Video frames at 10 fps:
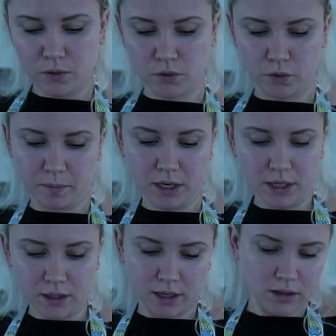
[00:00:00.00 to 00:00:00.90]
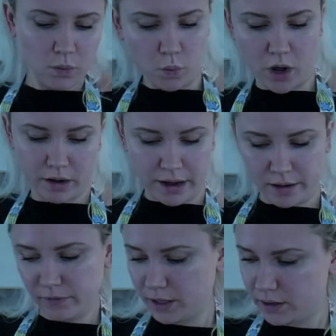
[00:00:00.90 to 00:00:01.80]
So I'm gonna get the water
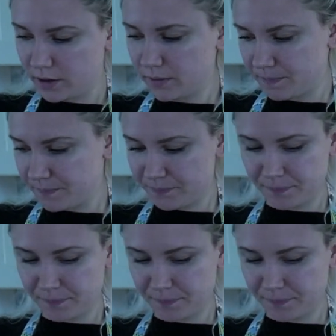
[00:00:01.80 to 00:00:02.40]
out of here.